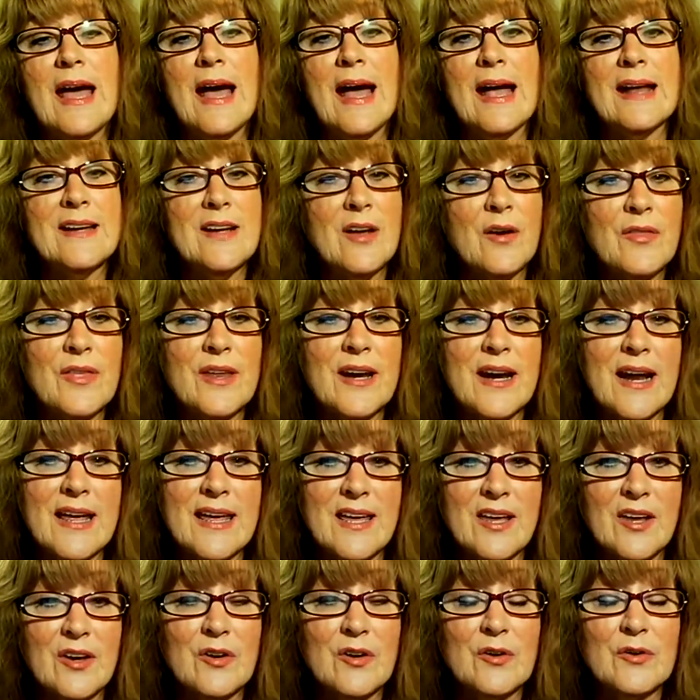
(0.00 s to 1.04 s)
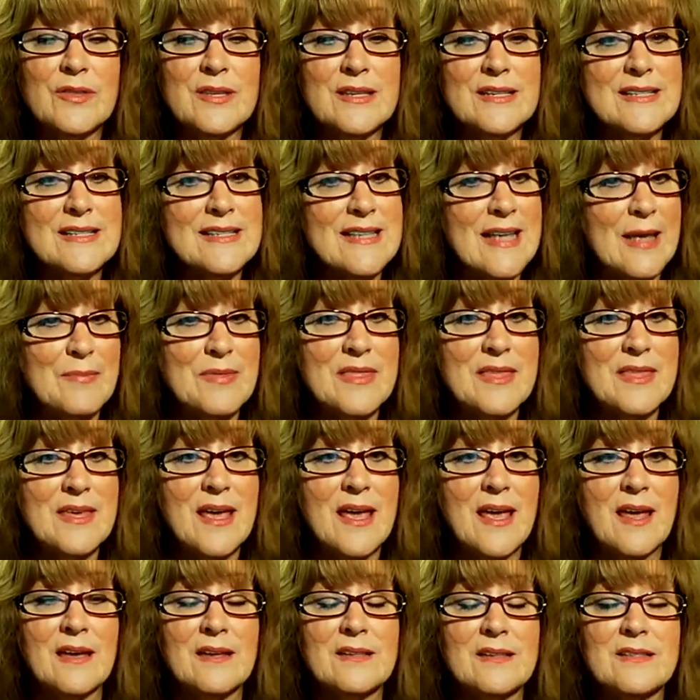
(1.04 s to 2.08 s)
I know that I hear these same
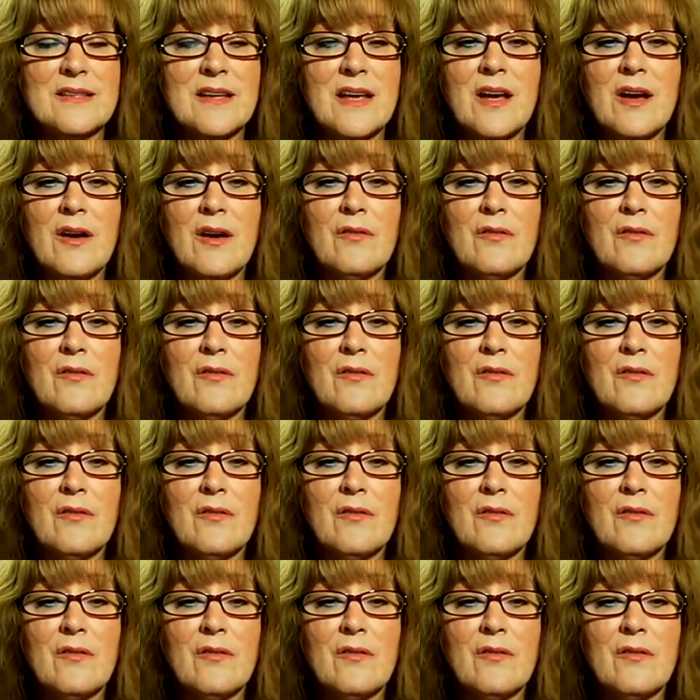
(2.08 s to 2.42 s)
things